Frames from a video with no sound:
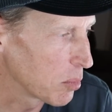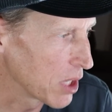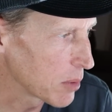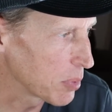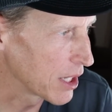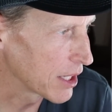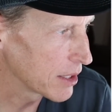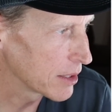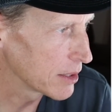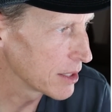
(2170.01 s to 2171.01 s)
Blank blank
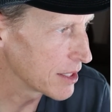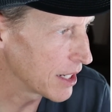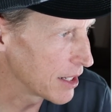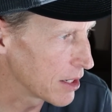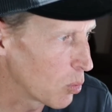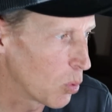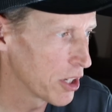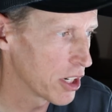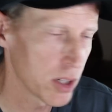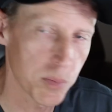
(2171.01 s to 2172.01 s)
stated
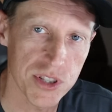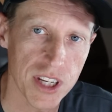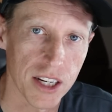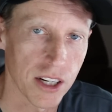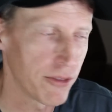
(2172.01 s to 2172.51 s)
100%